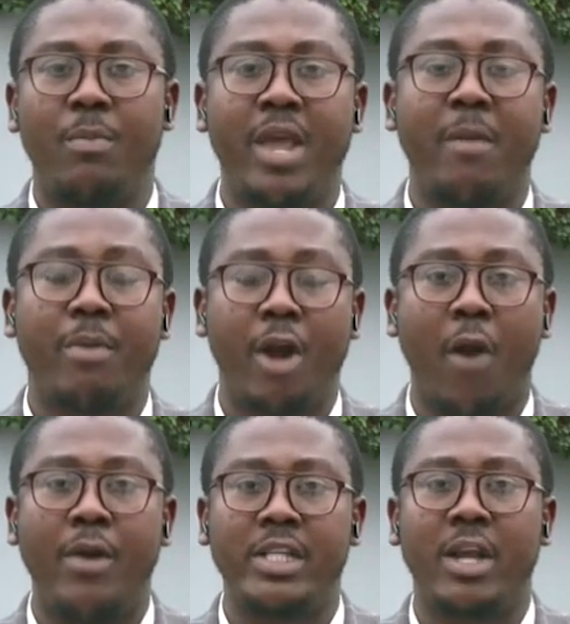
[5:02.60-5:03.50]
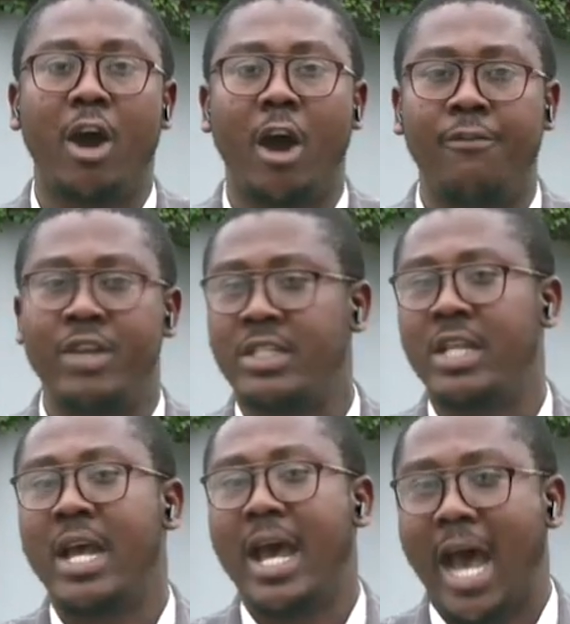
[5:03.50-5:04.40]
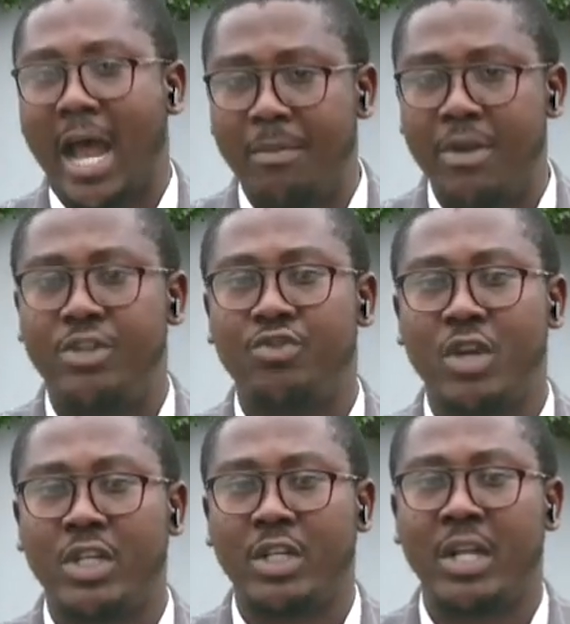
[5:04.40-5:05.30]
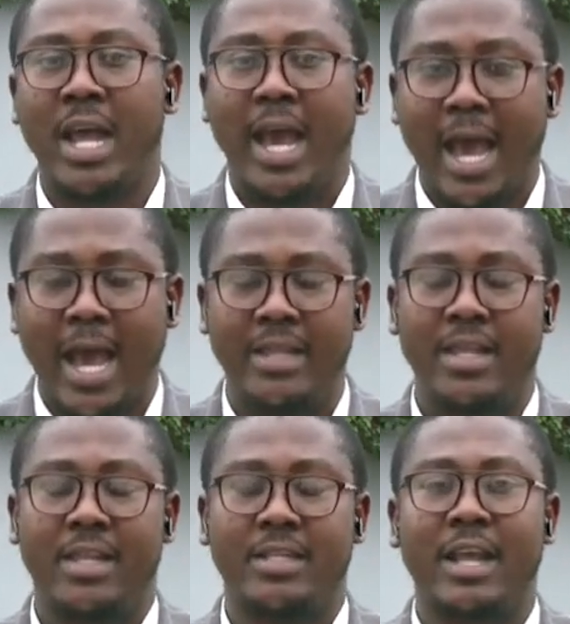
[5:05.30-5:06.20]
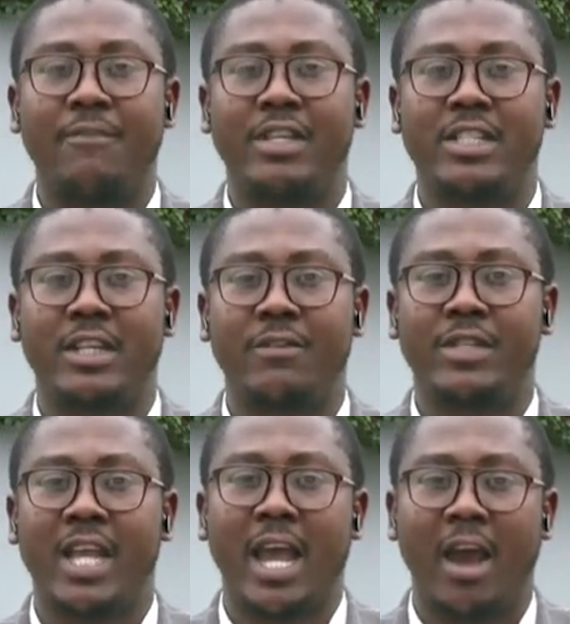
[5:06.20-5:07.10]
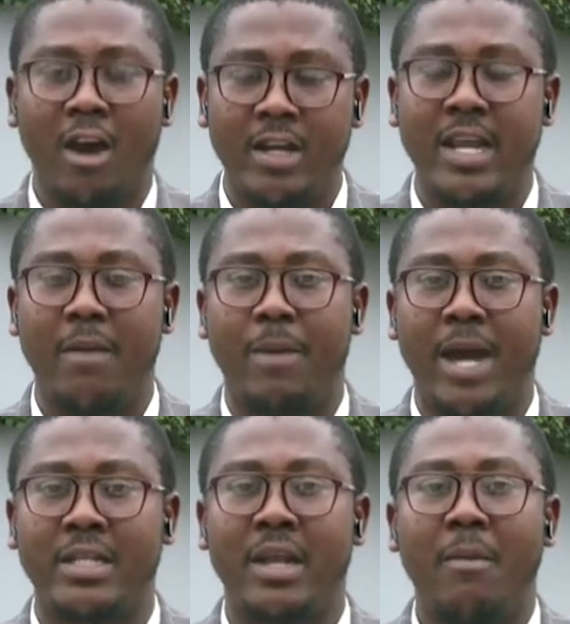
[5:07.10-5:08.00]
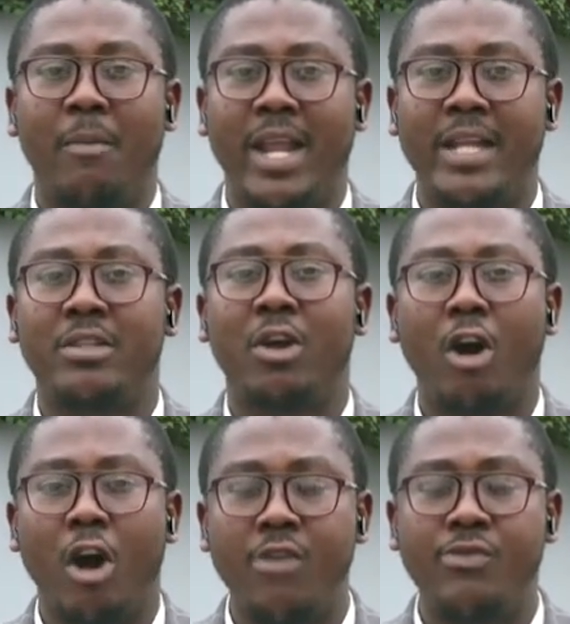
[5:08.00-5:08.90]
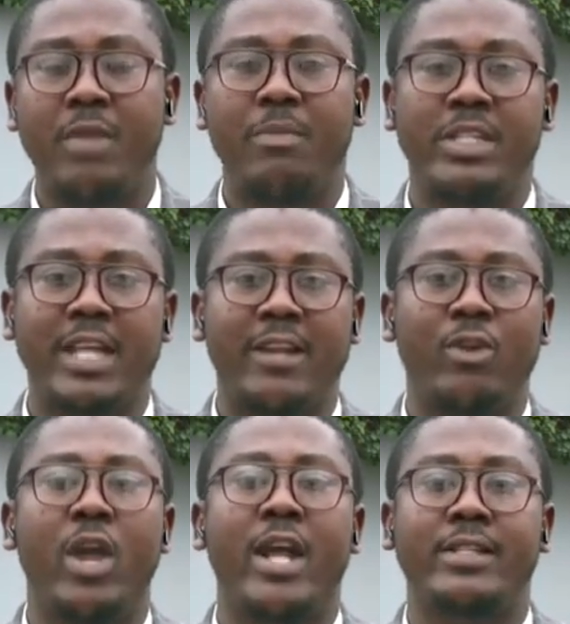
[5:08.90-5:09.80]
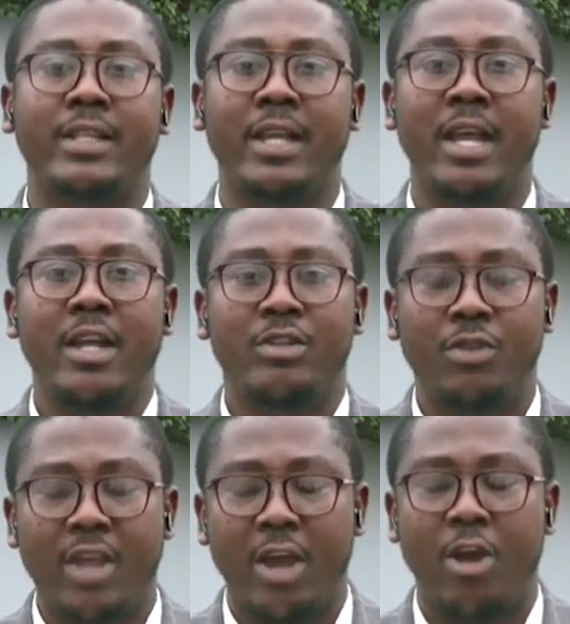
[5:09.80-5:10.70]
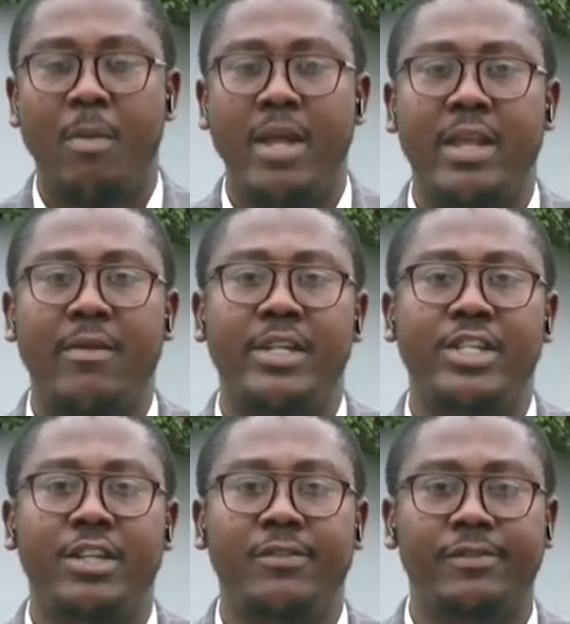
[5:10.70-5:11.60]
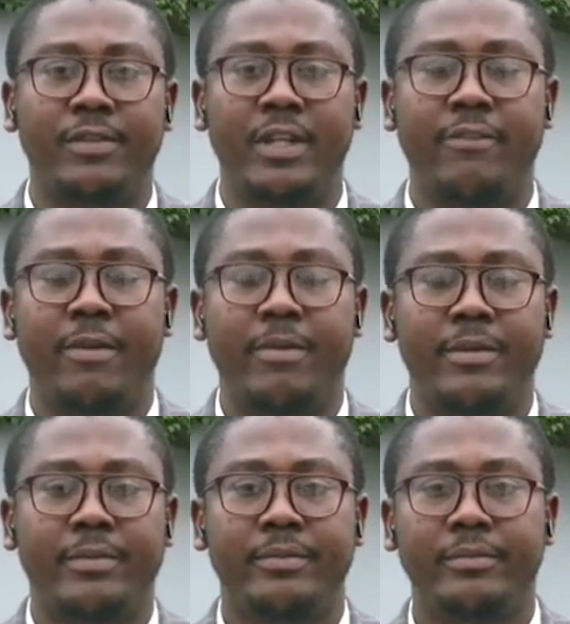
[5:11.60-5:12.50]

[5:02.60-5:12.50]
will be a priority of his administration. And the service chiefs on their part pledged 100% loyalty to their commander in chief, Nifemi.